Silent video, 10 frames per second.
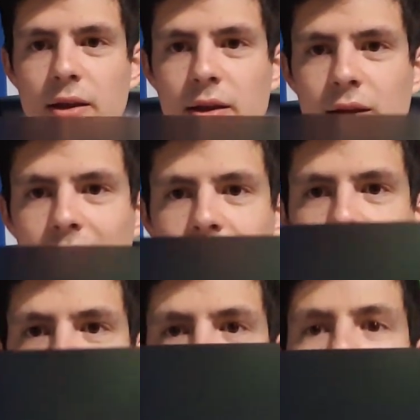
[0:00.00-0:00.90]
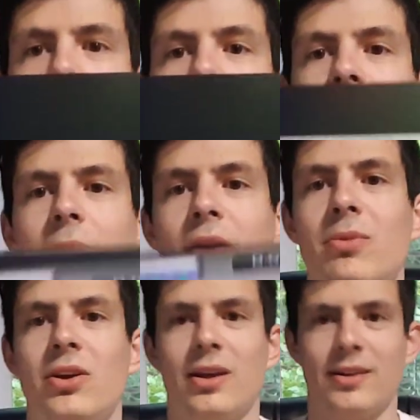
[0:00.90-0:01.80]
you can tell.
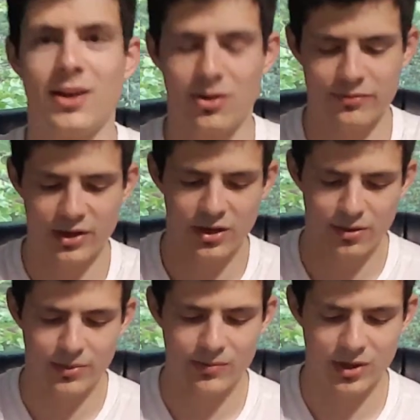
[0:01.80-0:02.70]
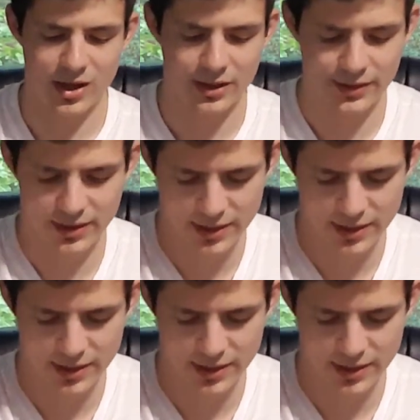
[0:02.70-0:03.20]
Maybe you can tell on video, maybe not.